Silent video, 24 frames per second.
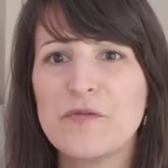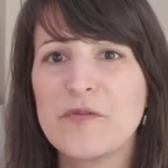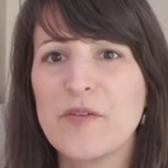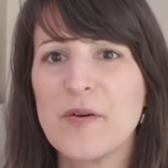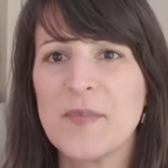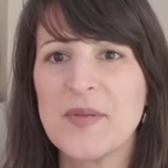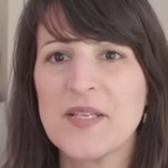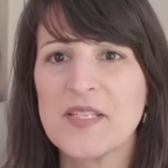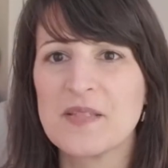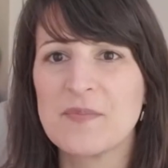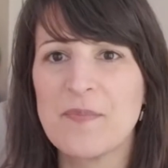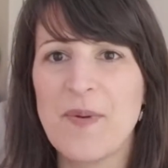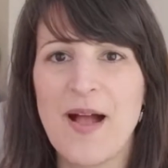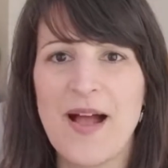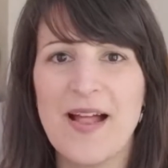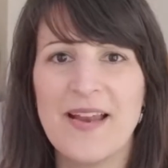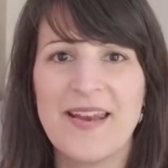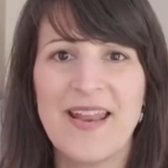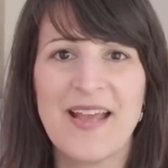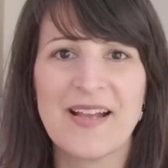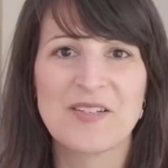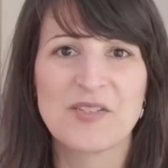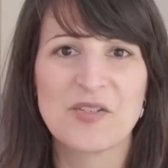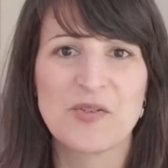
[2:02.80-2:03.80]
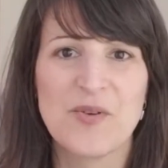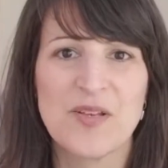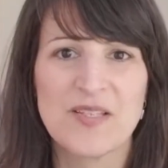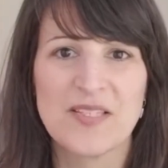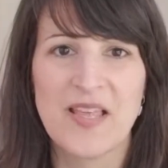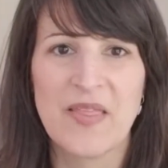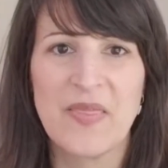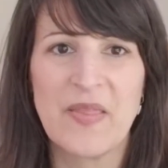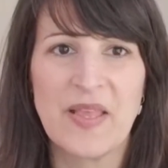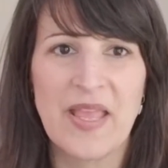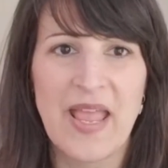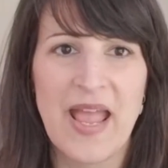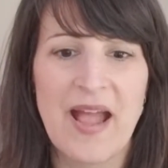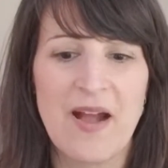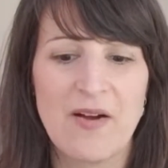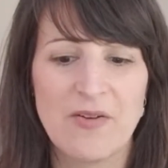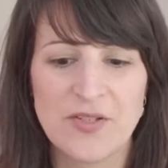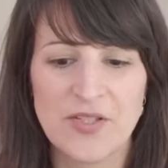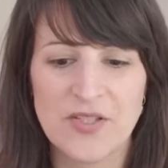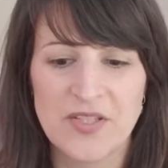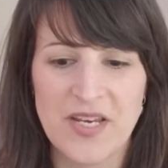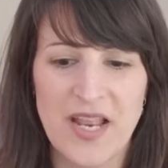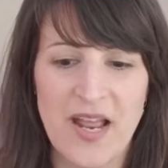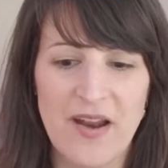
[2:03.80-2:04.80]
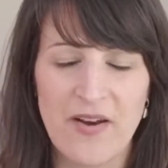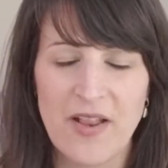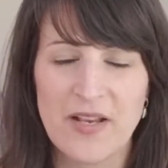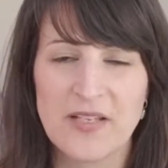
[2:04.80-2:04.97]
from his spot next to us on the couch down